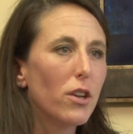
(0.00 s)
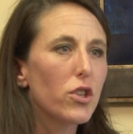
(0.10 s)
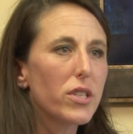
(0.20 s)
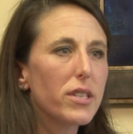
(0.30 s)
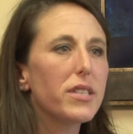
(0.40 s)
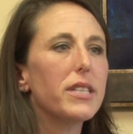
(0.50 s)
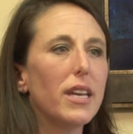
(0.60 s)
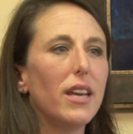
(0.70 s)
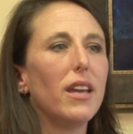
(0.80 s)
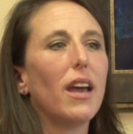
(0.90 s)
just to
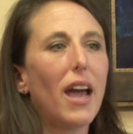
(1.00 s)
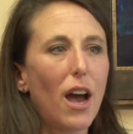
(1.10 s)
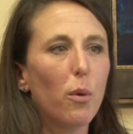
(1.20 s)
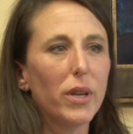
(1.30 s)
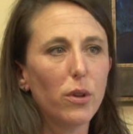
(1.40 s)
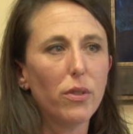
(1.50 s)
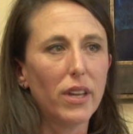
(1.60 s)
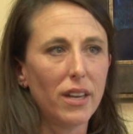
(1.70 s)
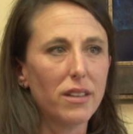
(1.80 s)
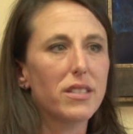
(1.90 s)
see how we do
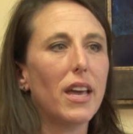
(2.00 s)
things.